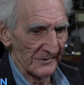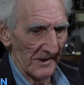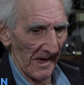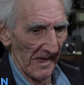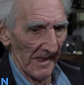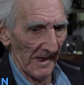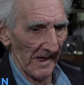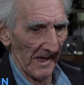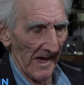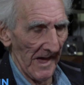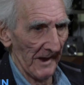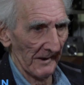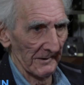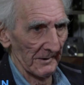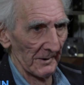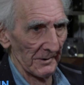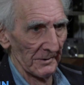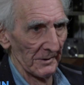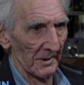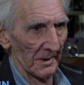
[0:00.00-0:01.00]
had a
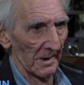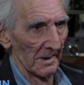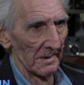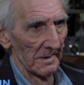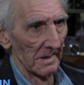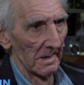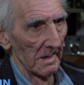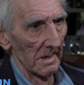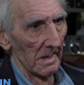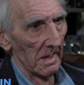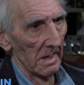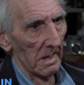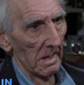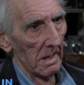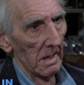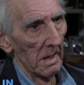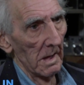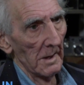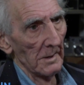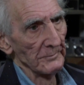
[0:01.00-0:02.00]
hankering
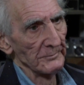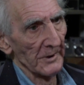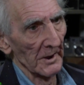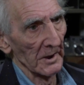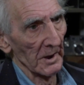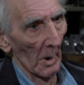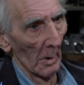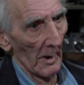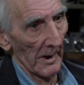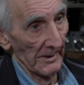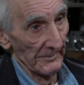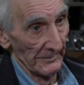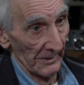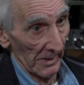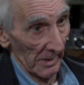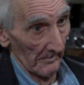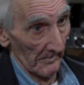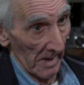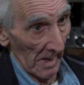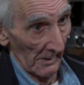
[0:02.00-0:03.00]
to go into
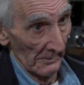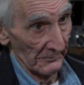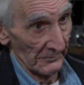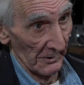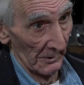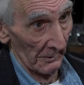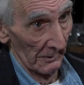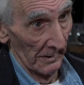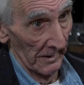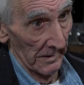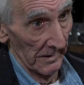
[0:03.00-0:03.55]
the military.